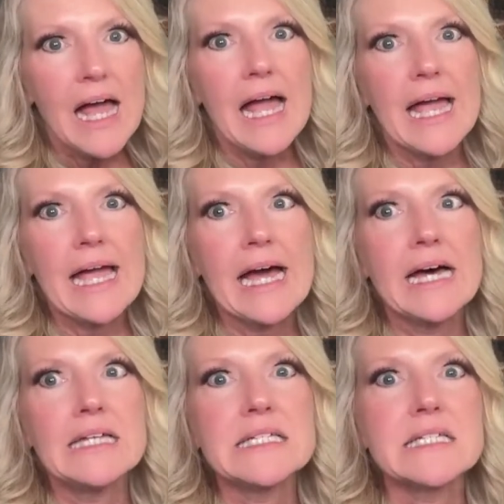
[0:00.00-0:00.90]

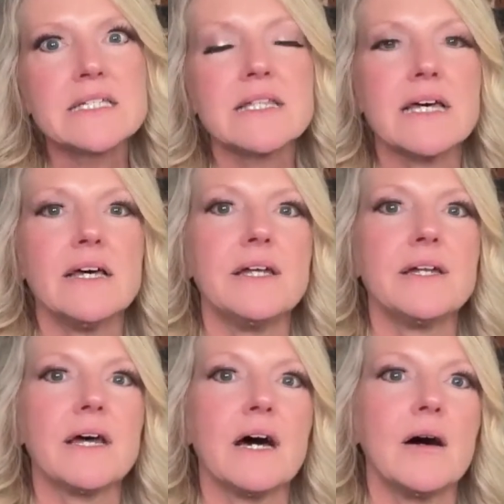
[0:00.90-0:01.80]
And then
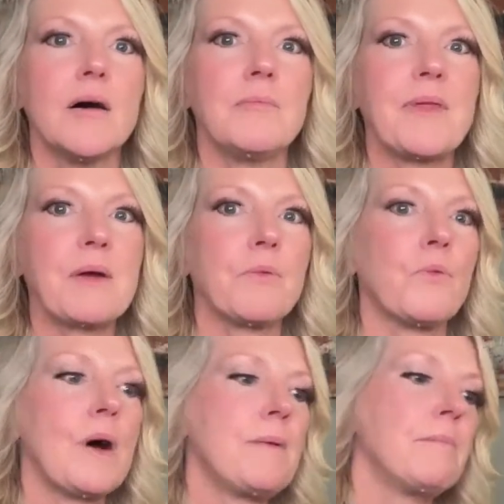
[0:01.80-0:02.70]
they
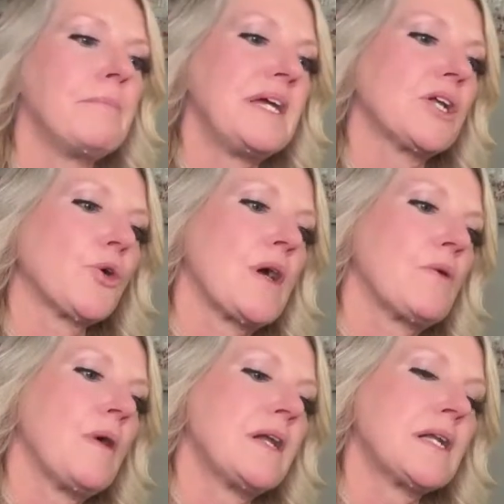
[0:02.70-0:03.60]
want me to create
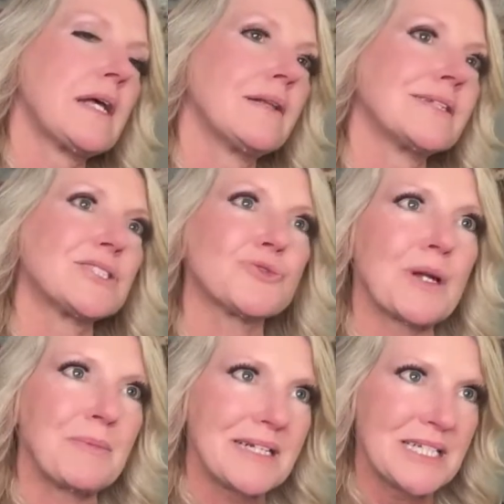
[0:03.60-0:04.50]
one, and this is what I'm
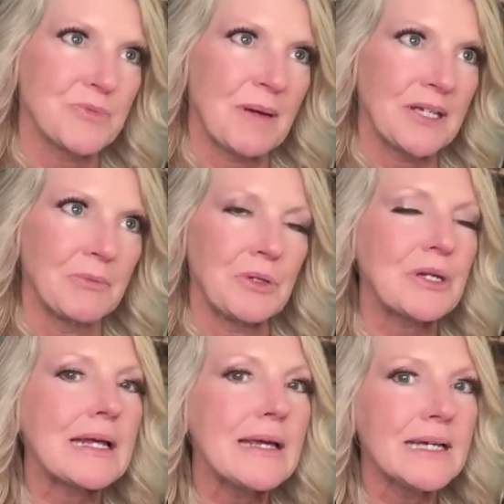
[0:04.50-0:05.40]
going to teach my
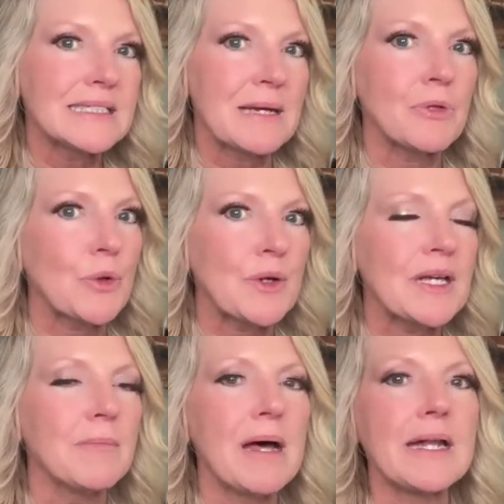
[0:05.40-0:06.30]
community because I'm learning
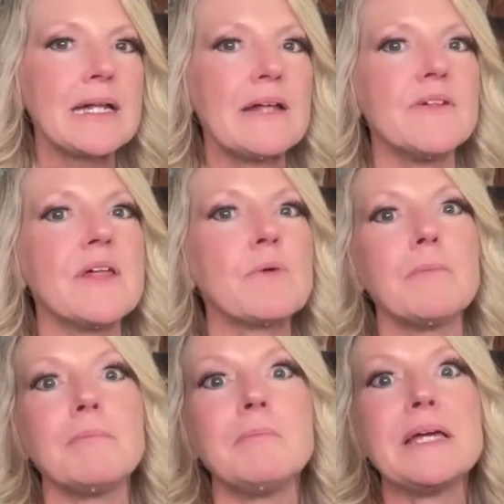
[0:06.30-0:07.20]
about it. And then they want
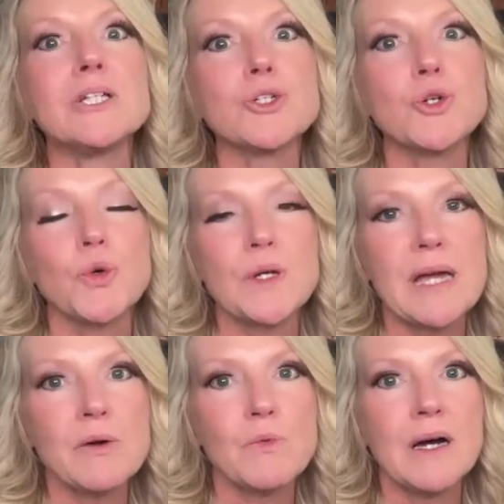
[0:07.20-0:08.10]
me to
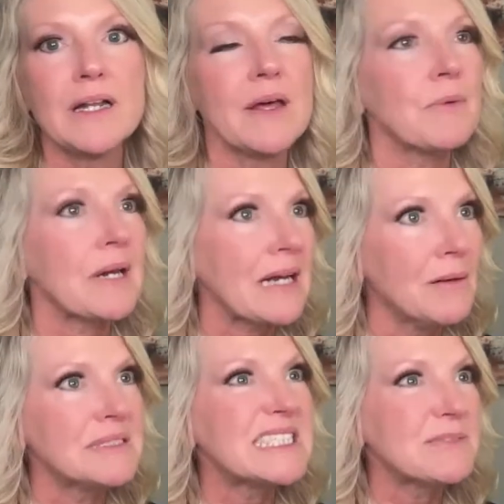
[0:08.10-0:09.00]
create one, and they want to come
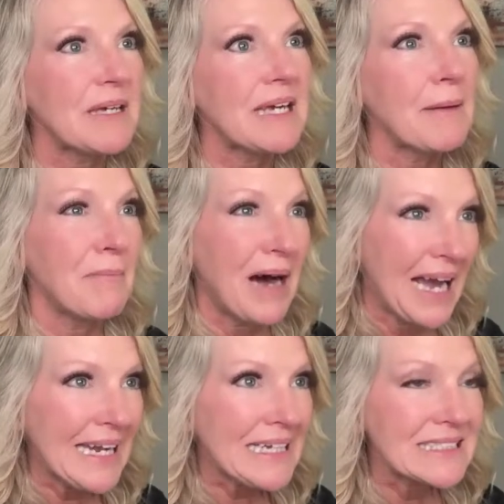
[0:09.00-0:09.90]
and speak at
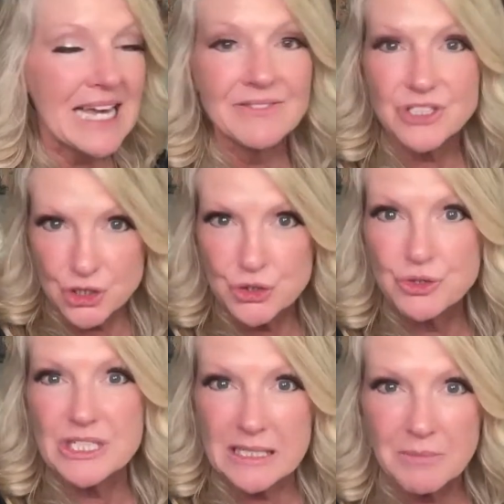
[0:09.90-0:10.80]
mine because I have such a huge
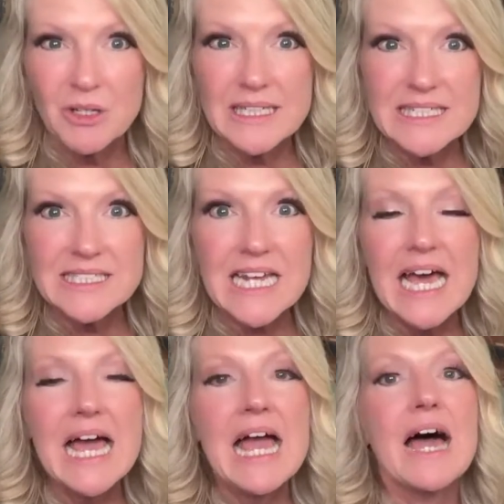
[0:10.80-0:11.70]
email list.
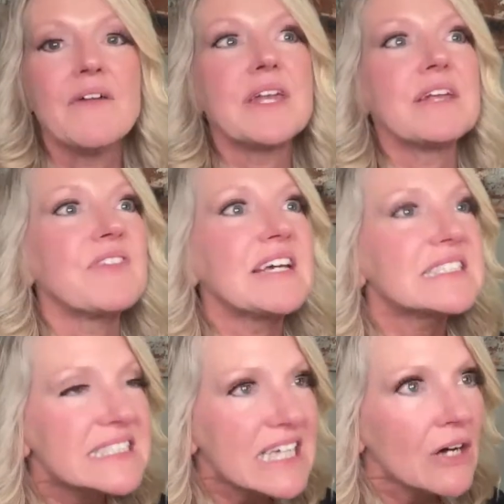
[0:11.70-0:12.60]
And then if they
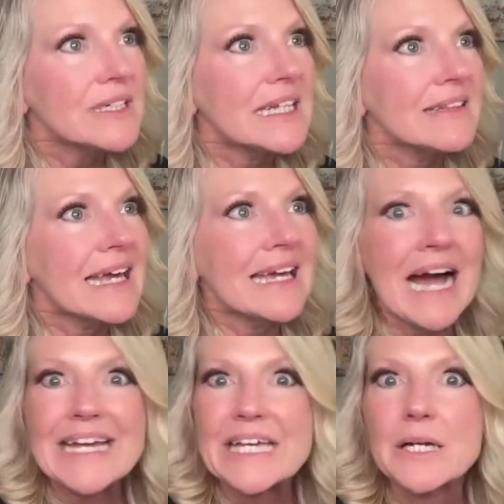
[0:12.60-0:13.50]
sell anything,
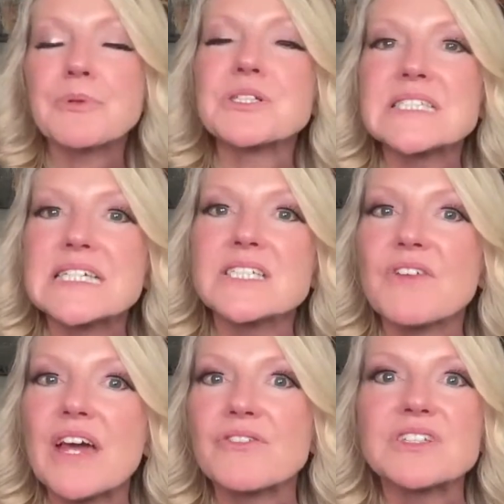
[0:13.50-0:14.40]
I get a % of
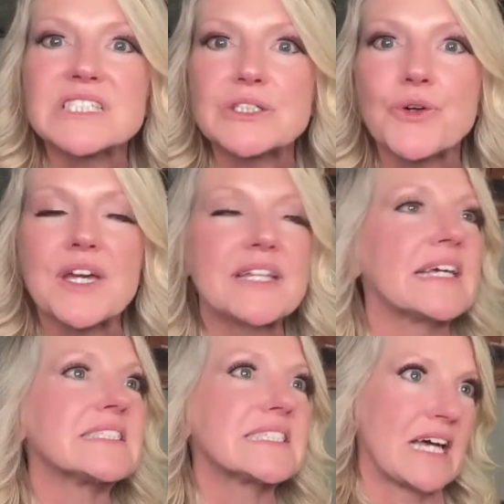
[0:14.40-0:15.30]
every single thing they
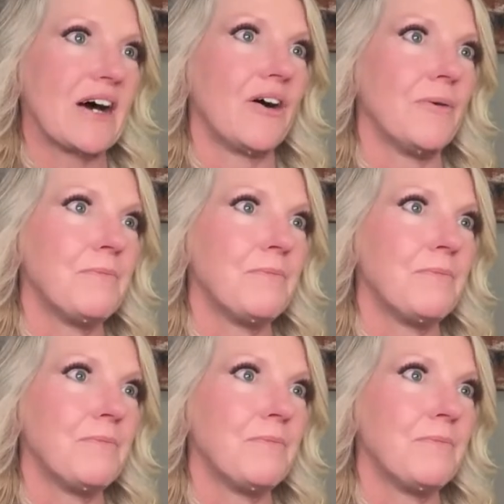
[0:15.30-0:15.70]
sell,